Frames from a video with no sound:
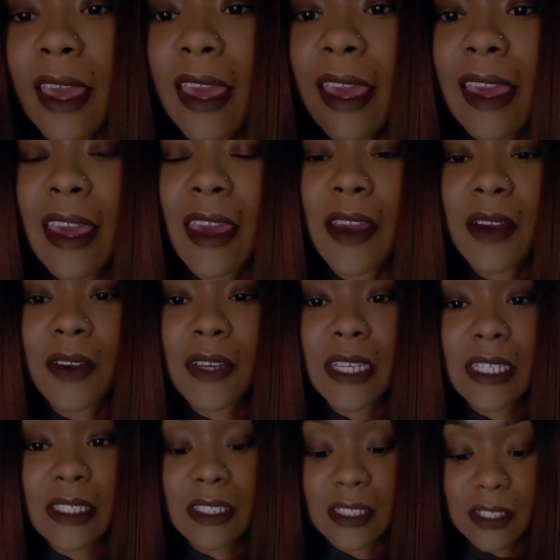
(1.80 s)
Hey
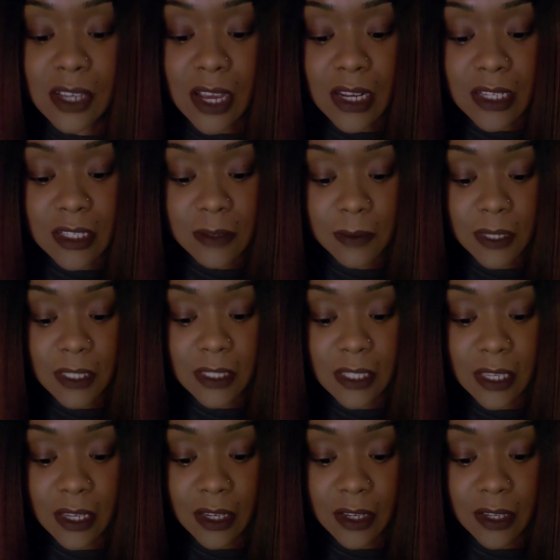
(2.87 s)
Aries, Yana Speaks
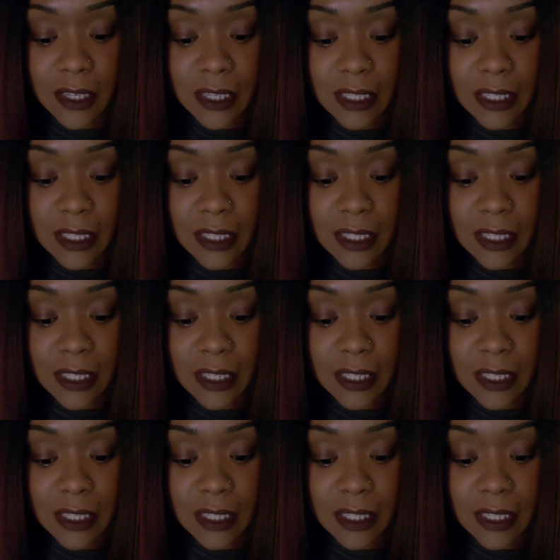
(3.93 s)
here,